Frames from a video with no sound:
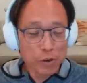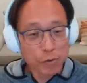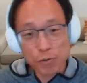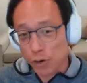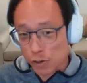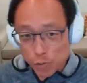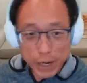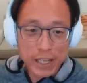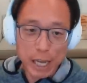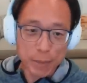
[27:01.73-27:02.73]
We've got
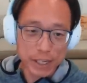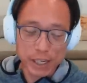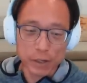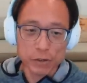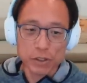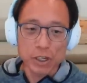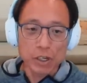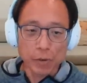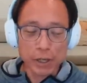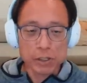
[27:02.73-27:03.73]
great gaming gears,
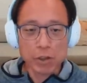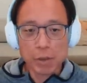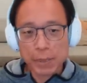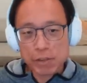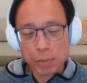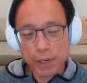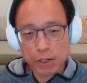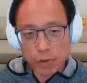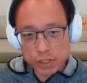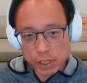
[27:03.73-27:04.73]
right? So that means from an
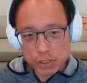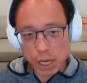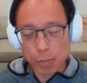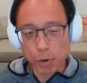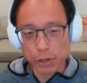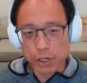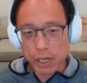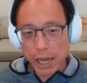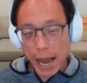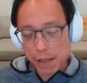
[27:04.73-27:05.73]
addressing standpoint,
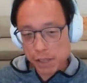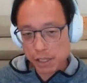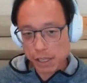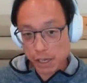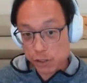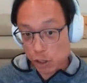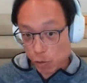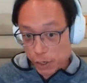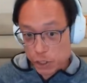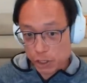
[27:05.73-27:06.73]
I think the
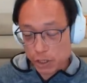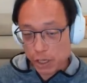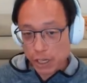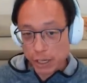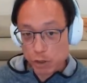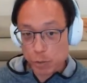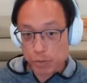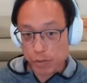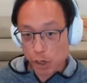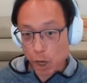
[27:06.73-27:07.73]
acceleration in terms
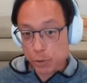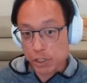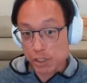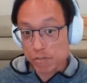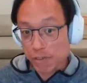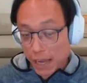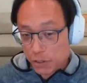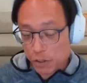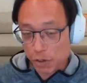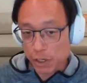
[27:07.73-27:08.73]
of adoption is
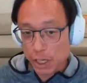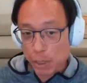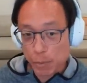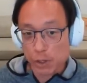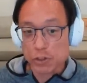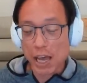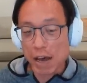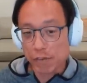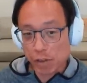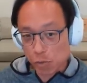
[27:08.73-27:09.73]
faster because you
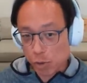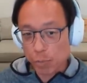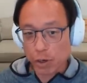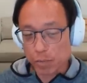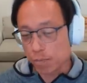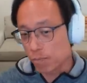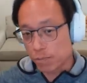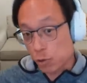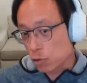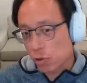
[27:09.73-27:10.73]
have a 3.2
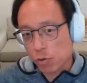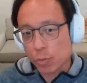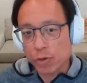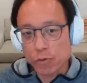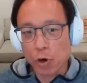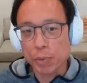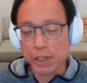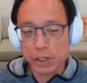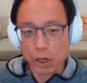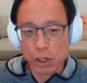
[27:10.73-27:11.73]
to 3.4
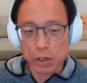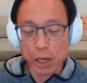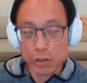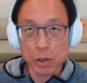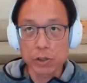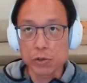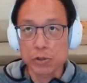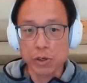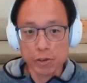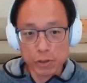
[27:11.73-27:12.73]
billion dollar as a
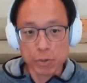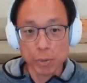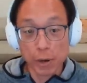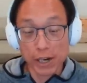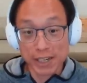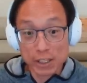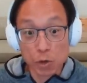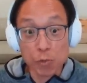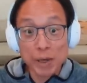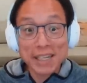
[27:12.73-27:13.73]
user addressable market that's
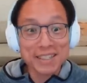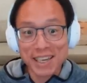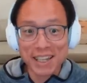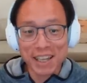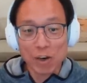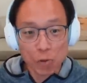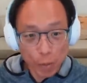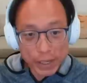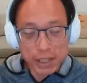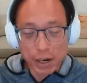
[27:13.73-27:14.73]
already sitting there,
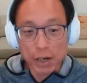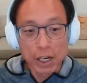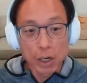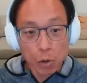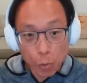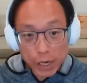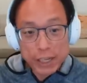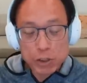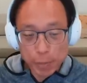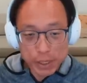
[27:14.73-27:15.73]
right there,
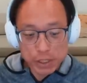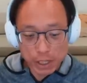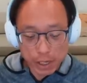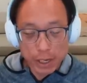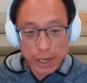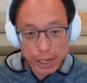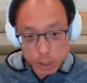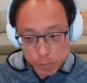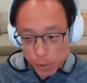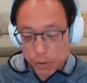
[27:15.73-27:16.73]
willing to basically
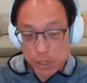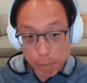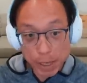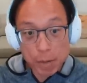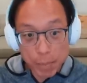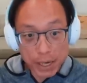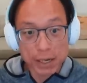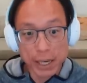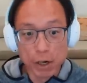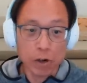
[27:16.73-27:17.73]
experience a better meta
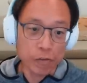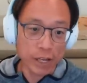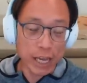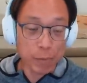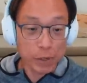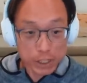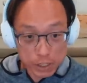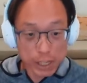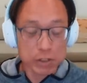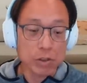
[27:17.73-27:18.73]
layer of a game in this
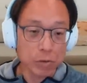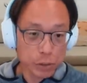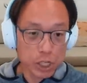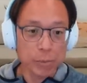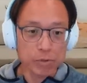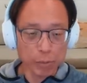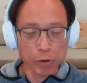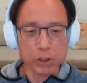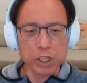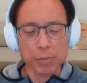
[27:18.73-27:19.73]
case, which comes from
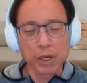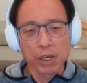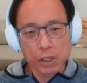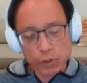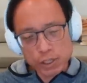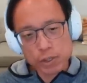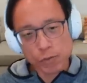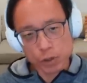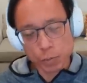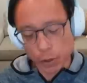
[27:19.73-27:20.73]
ownership. So that's the
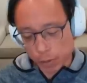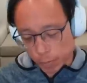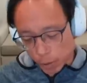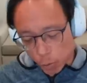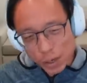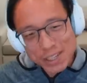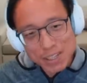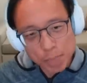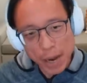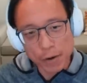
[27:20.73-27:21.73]
first point. But what is
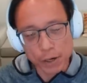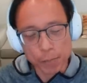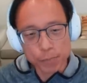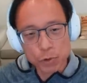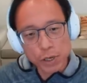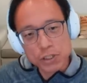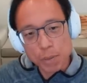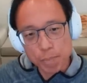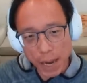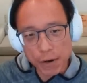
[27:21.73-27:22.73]
the barrier? To us, the
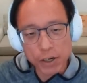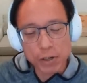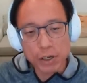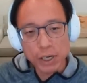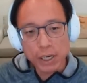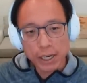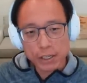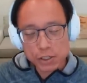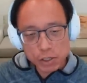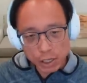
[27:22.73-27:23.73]
barrier
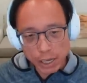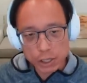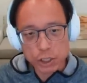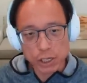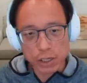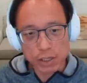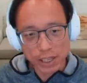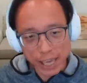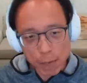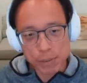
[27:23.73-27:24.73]
isn't actually the
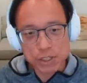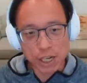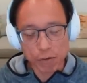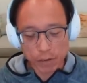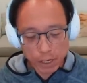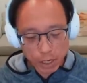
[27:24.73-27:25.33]
game itself.